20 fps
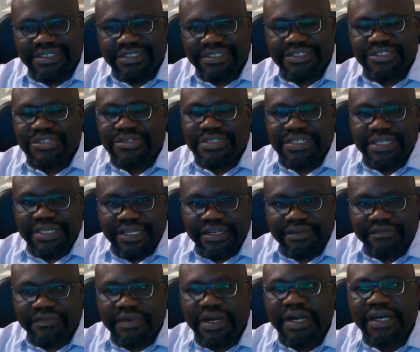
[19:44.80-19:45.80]
this is just an
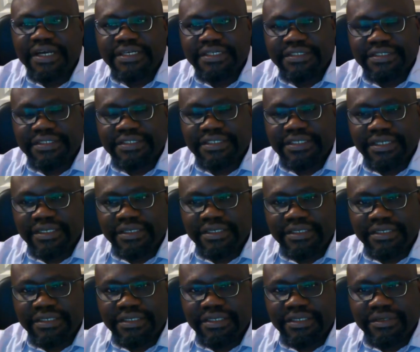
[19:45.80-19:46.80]
advice,
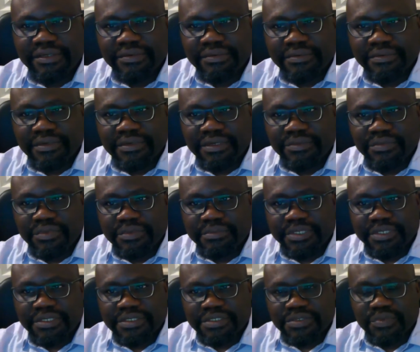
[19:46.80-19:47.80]

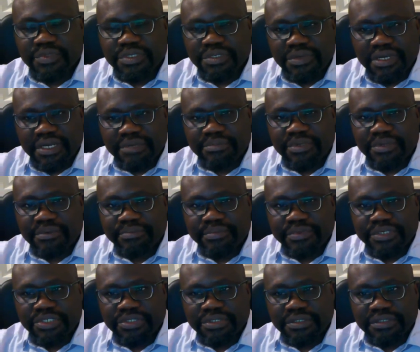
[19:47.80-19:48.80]
because we know high blood
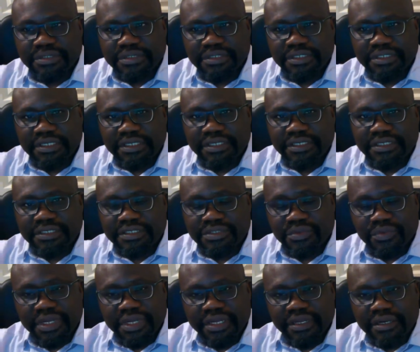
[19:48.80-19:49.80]
pressure
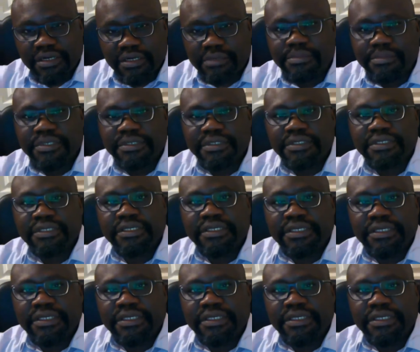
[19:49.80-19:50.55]
is quite common.